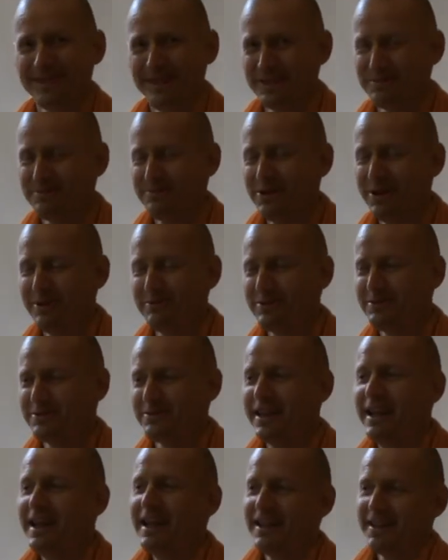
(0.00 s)
There's problems.
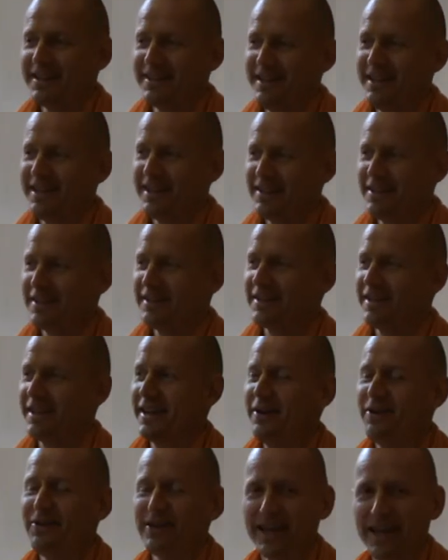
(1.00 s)
See, this is
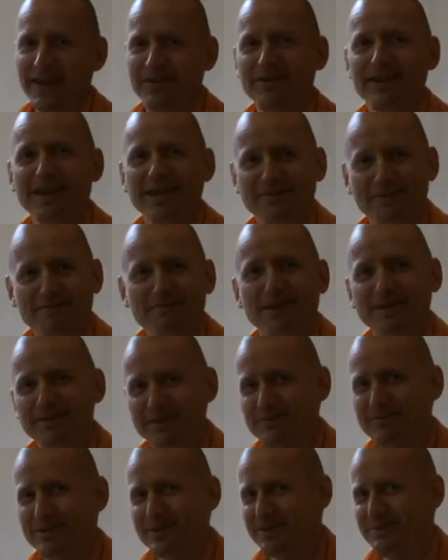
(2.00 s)
there. Okay,
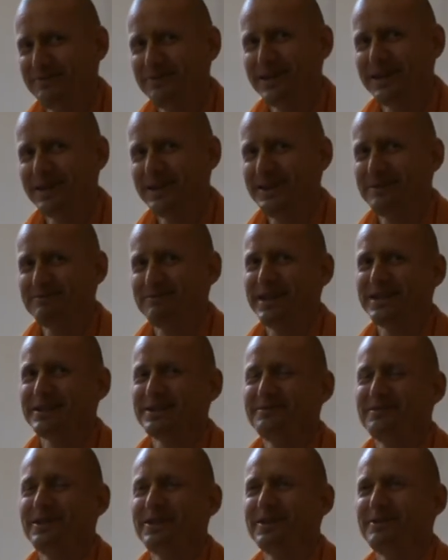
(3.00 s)
we can make
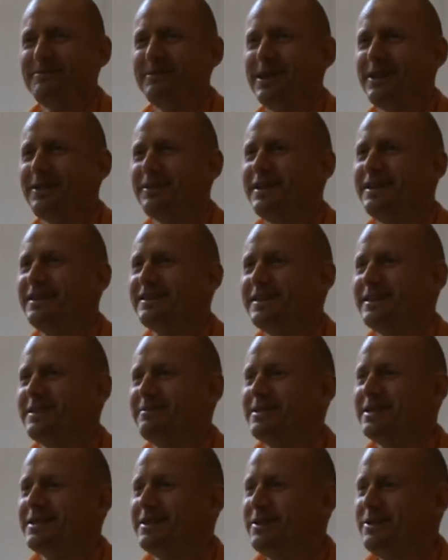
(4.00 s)
so many things in the
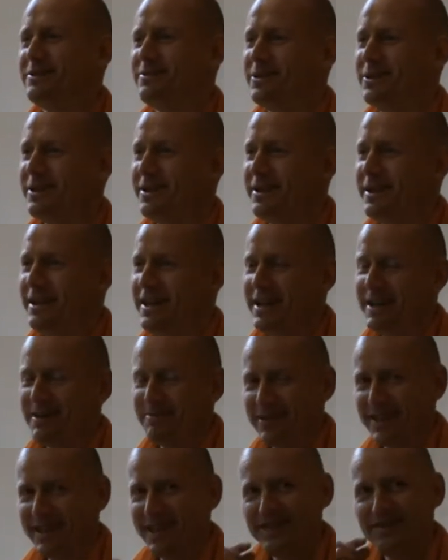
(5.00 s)
material world,
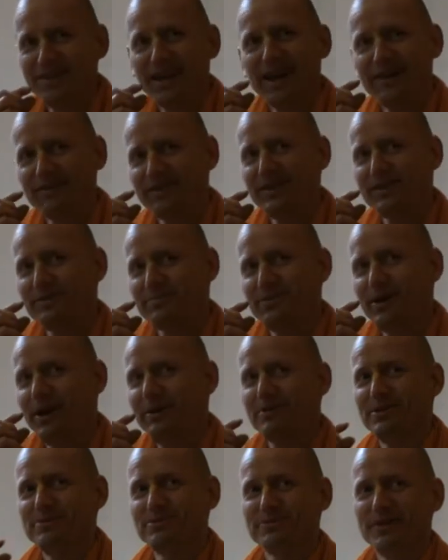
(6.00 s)
but then you have these
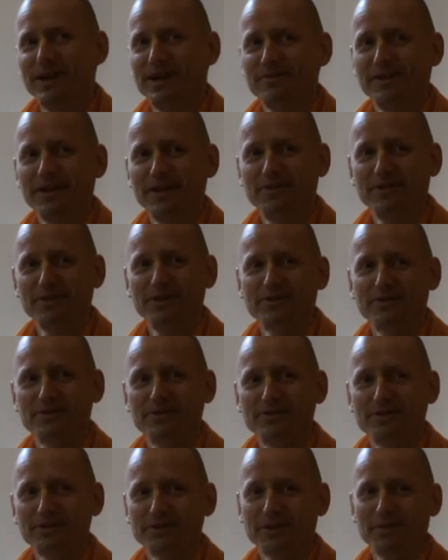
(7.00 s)
problems. Right? Whenever you
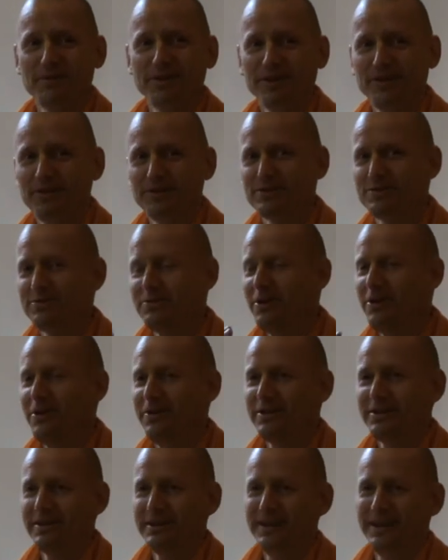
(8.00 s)
choose, something goes
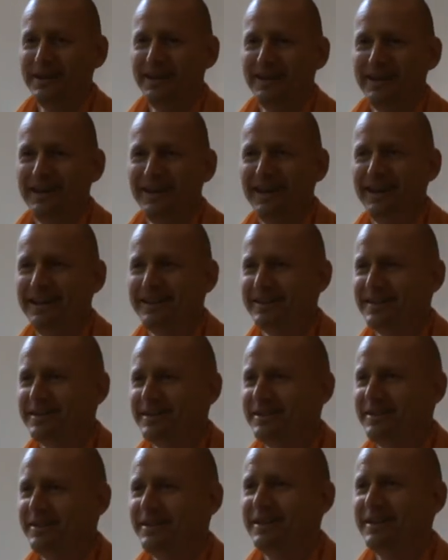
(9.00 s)
wrong, and
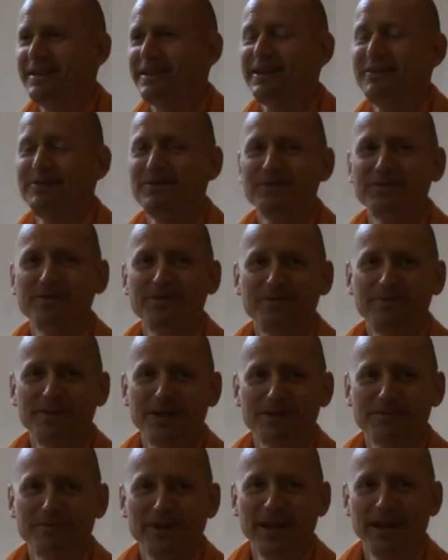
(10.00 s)
it gives you so
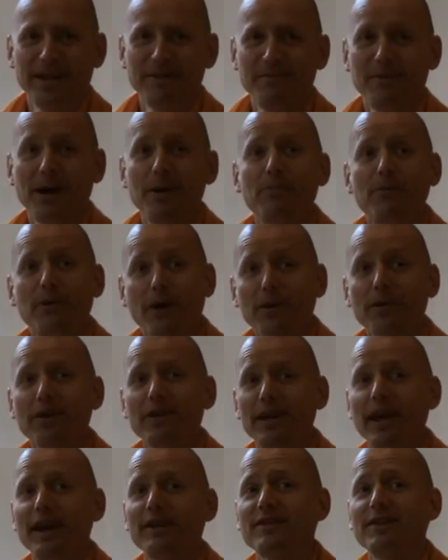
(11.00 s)
much pain. My brother,
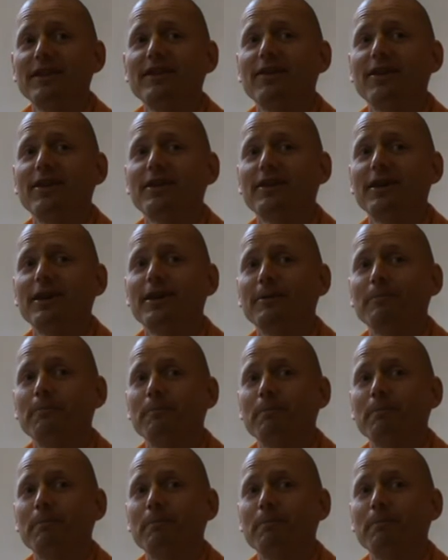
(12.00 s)
he actually got that.